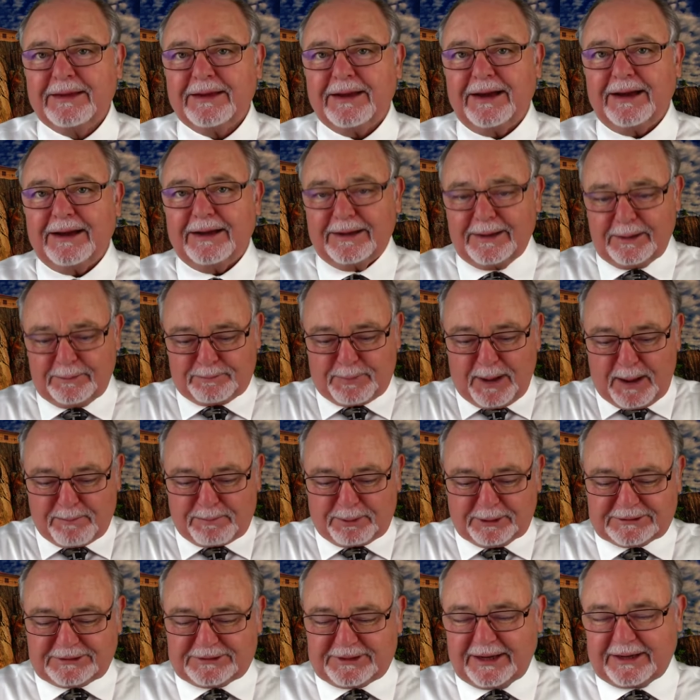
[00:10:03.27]
a
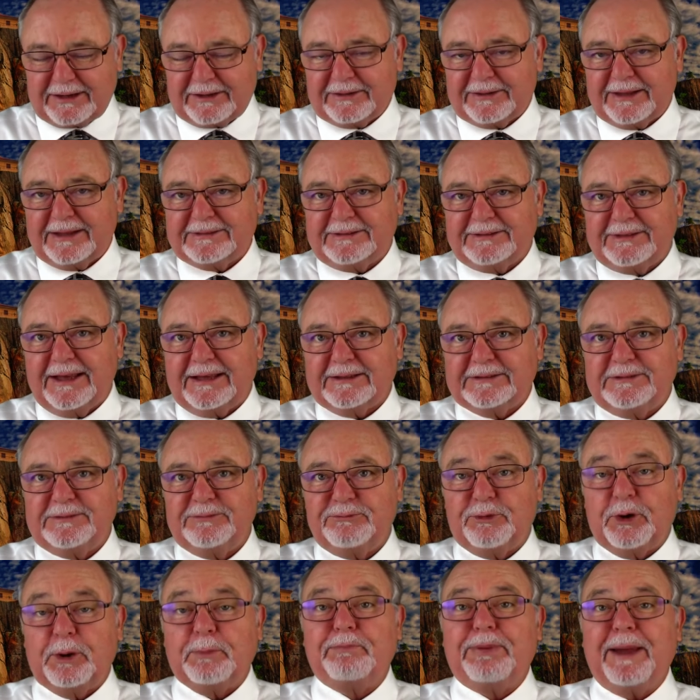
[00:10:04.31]
bumper sticker that says,
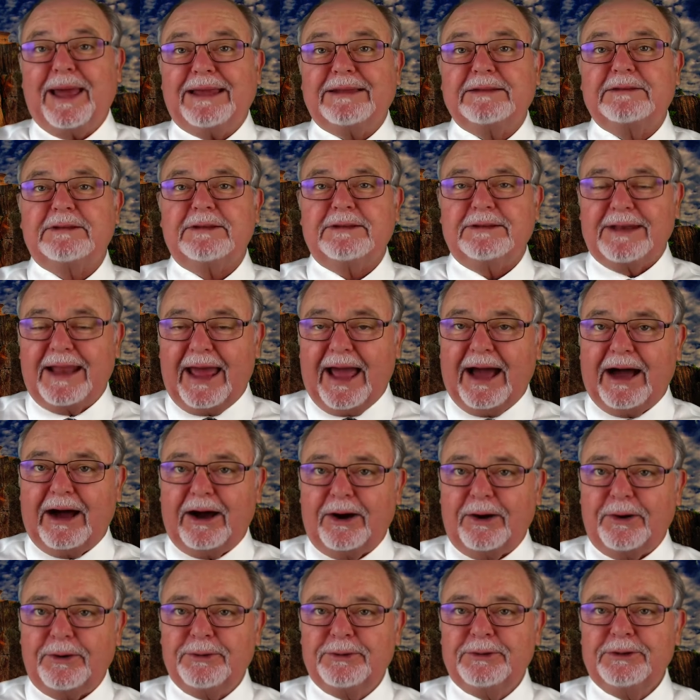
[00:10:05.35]
"Repent
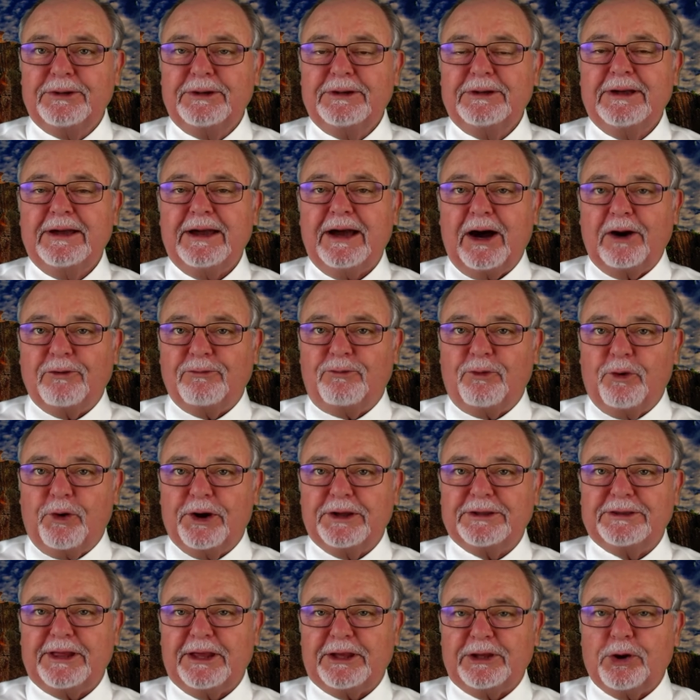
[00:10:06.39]
now,
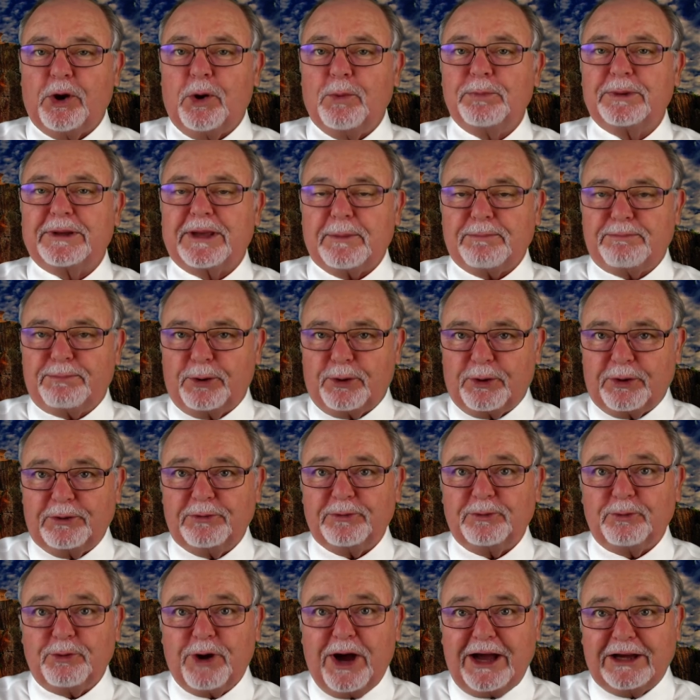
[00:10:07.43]
avoid the Yom Kippur
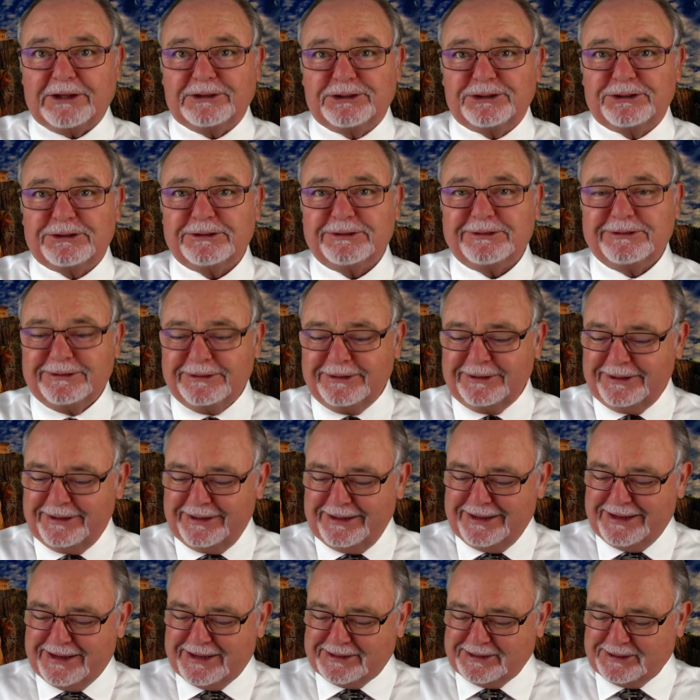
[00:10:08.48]
rush."
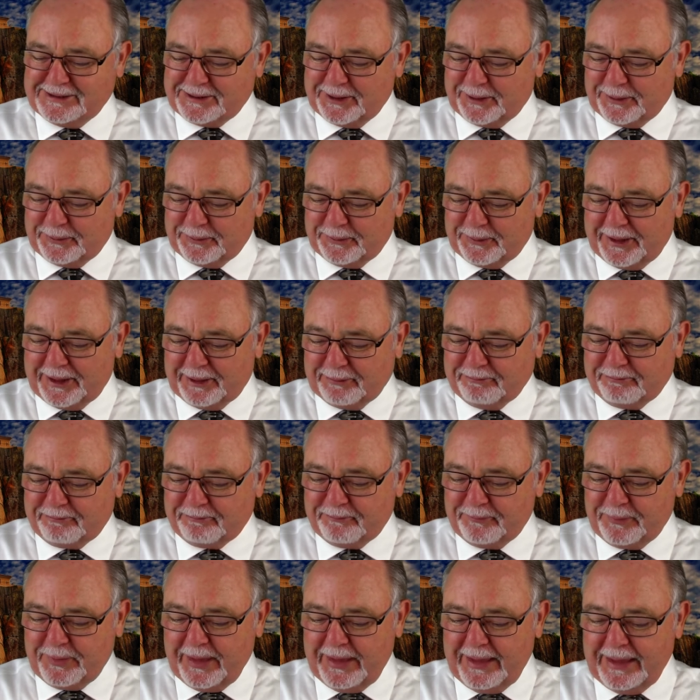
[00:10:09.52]
So
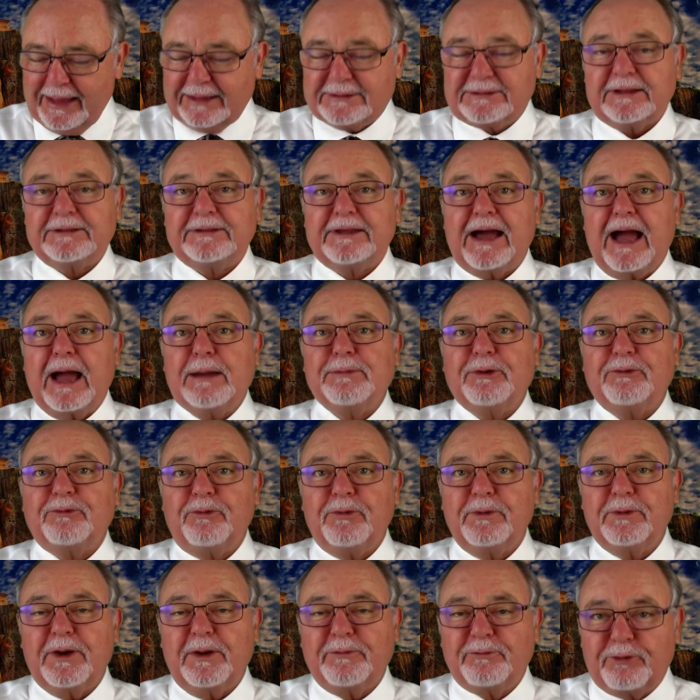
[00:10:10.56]
It's a time
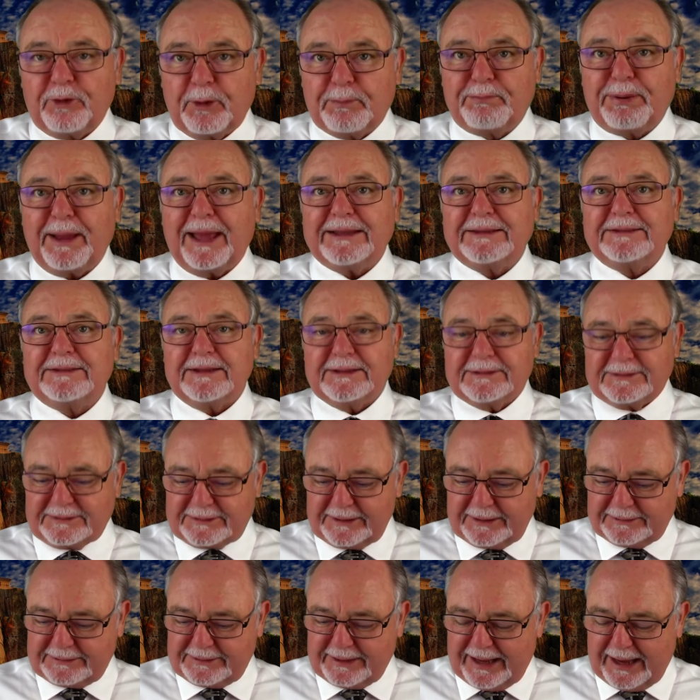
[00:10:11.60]
of repentance
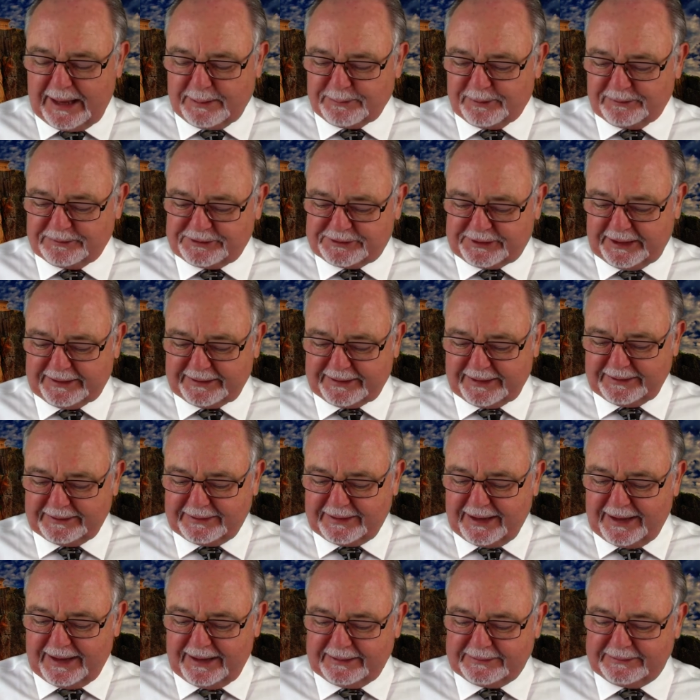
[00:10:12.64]
and a time of seeking
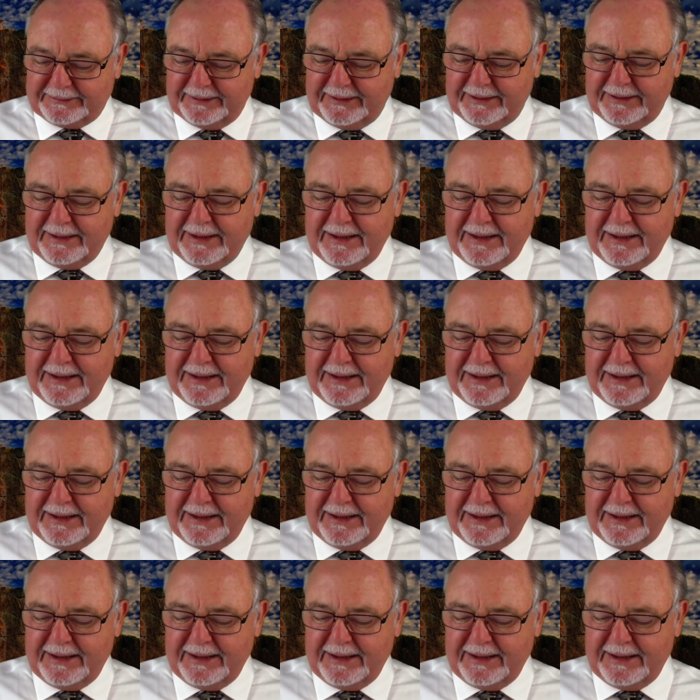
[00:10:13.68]
God.